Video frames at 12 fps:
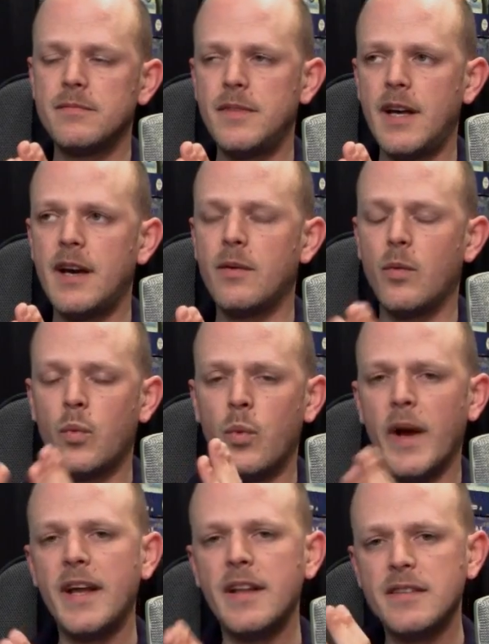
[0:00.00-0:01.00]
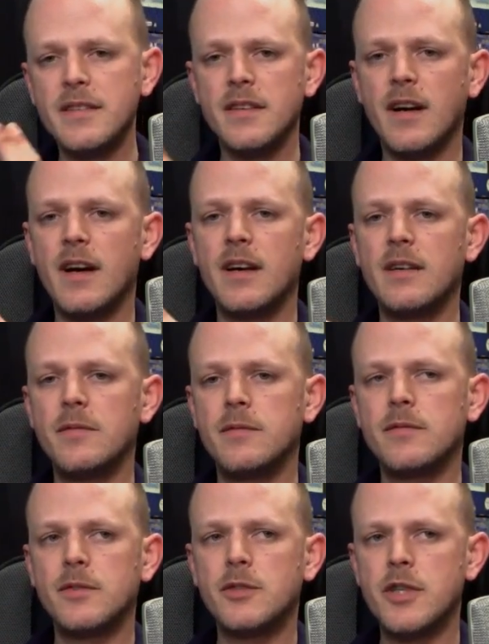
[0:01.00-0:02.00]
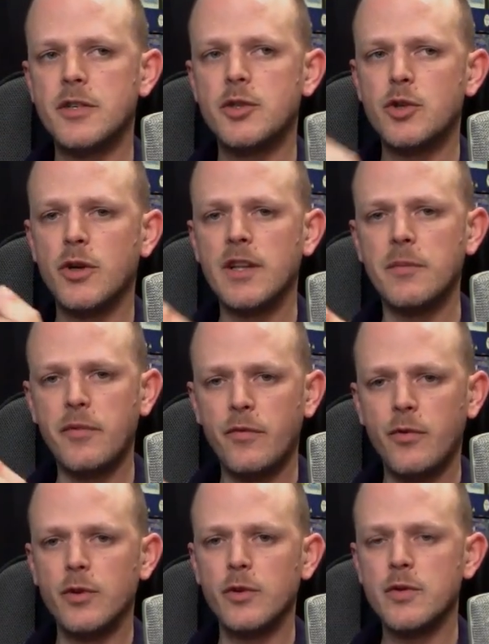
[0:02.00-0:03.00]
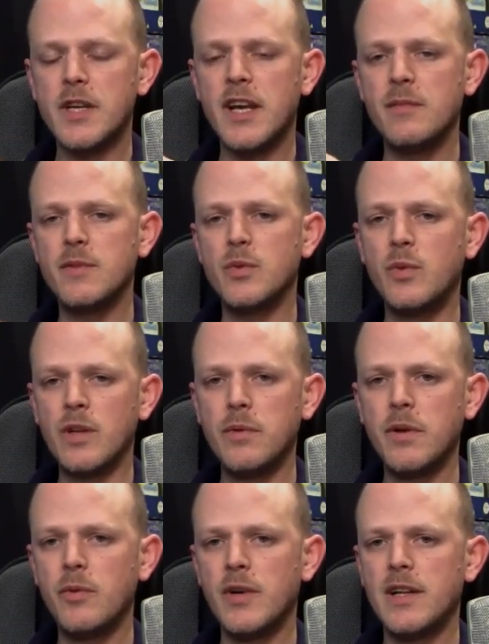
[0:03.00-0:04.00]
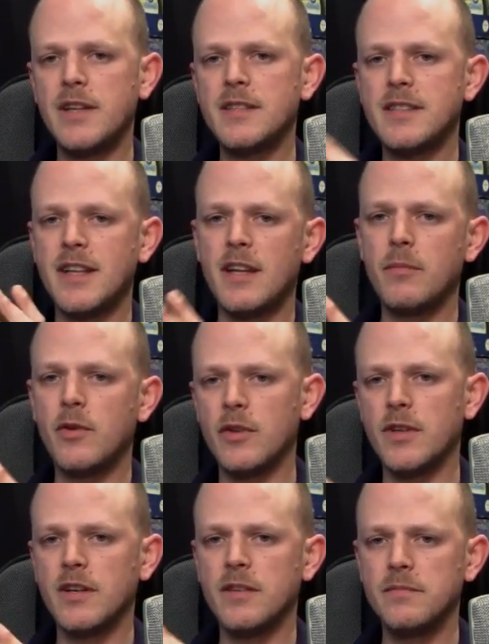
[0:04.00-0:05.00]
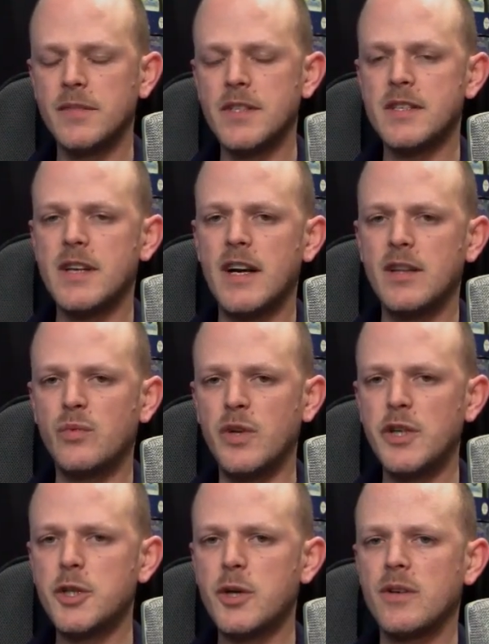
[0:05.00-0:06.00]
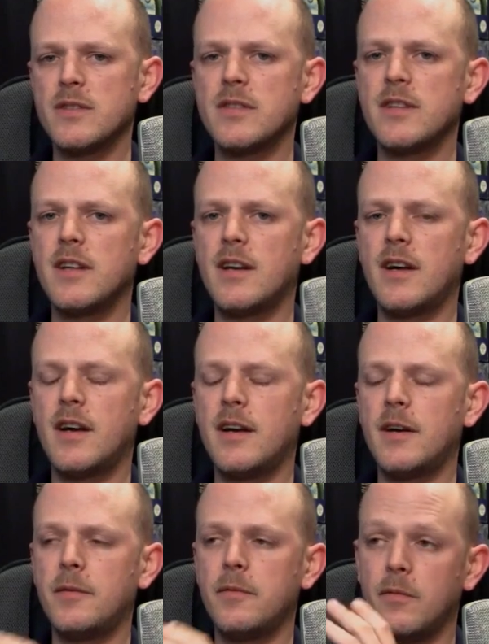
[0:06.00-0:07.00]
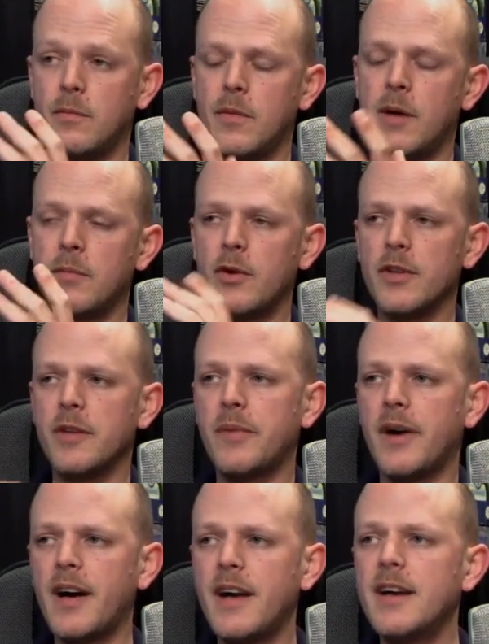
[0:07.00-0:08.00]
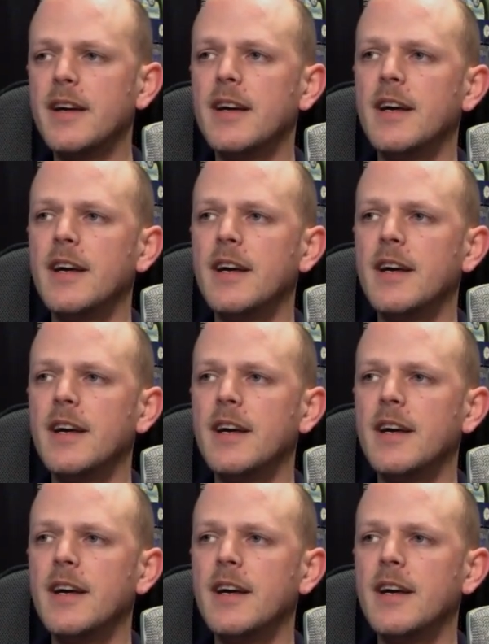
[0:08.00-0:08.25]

wait just shortly before those games will be released, then I'm gonna decide which console I'm gonna buy.